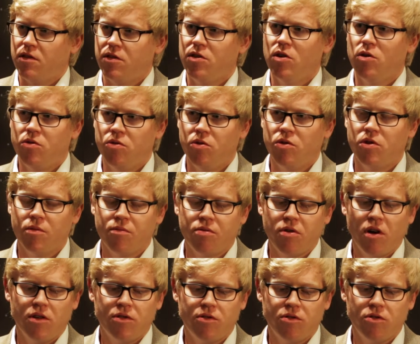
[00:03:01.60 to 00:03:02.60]
to CO2
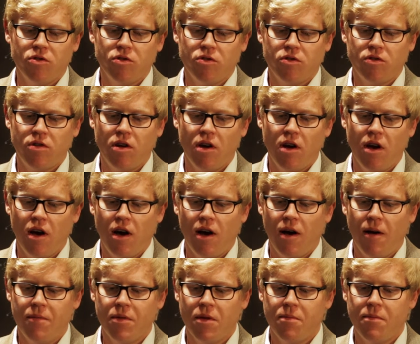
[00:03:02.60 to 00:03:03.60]
compressors,
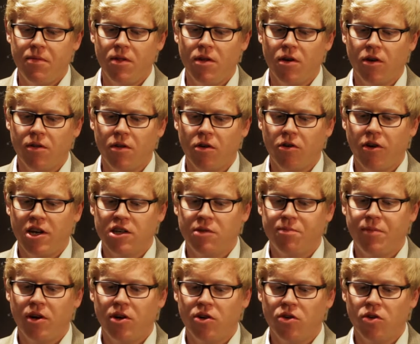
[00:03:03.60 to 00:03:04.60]
the greatest
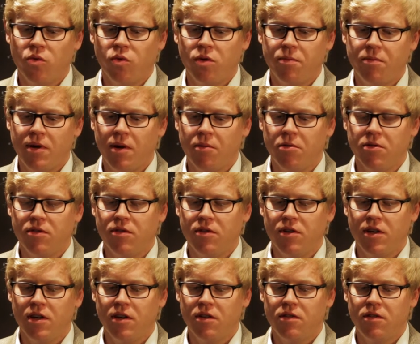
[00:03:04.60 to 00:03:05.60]
barrier would be able to
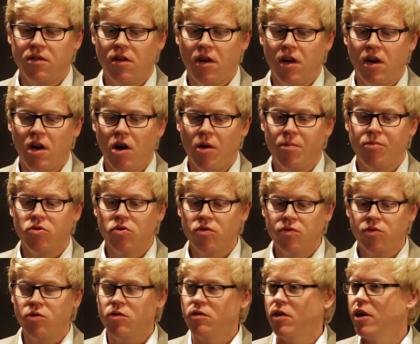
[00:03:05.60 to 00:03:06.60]
get
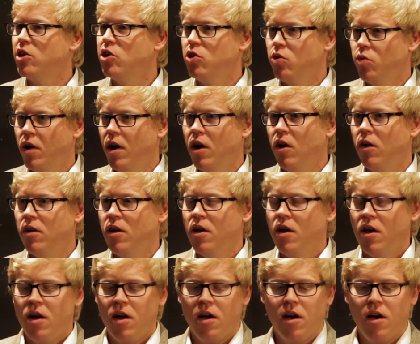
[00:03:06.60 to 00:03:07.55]
approvals like UL